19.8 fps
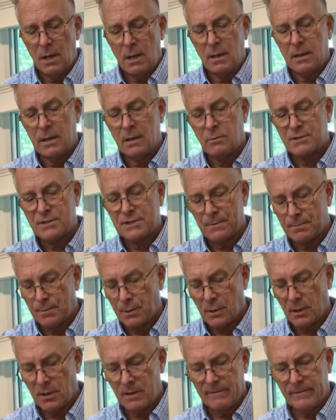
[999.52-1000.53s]
that was a
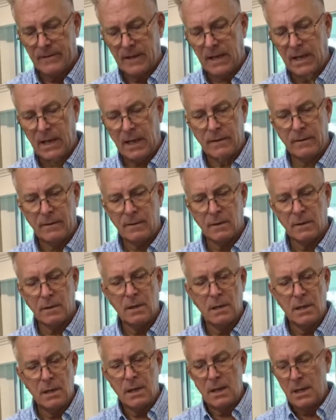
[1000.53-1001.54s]
part of the heather
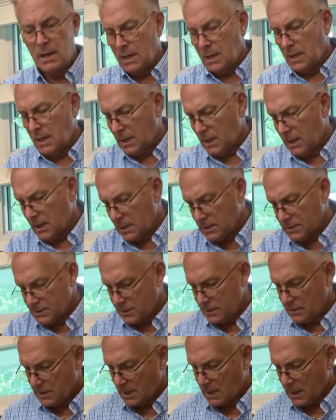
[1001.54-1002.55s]

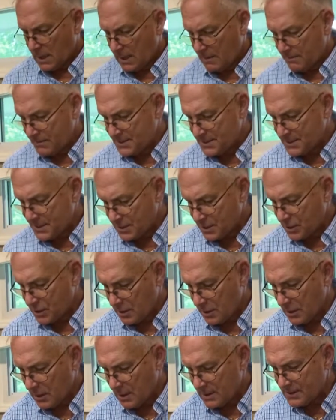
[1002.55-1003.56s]
into the
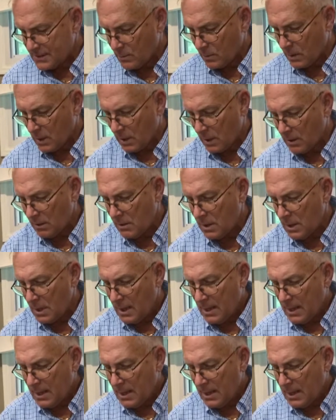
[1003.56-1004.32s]
composition as well.